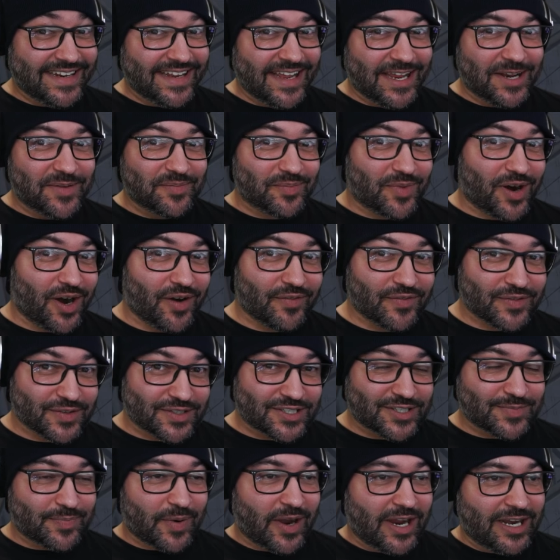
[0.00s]
in Marvel's
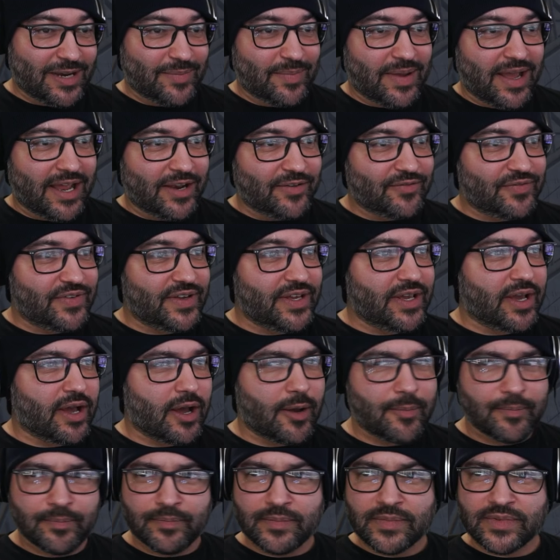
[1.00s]
Spider-Man, the
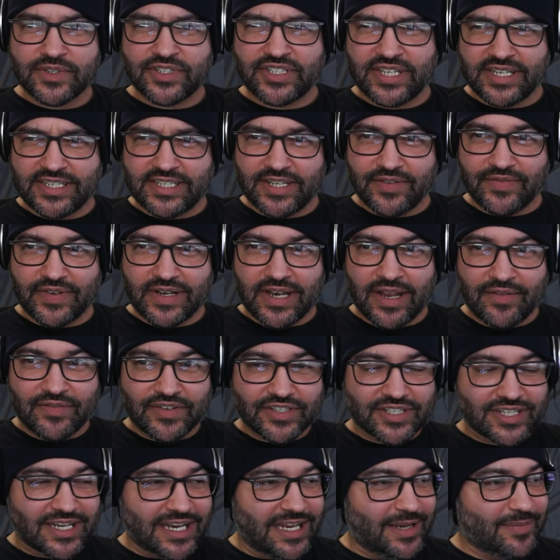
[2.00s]
um, city that never
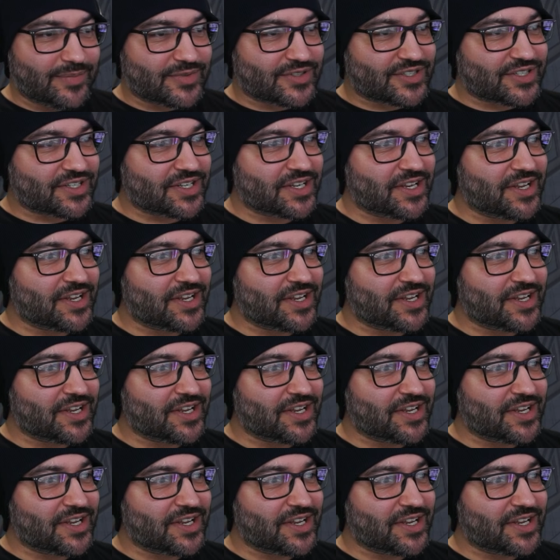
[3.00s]
sleeps,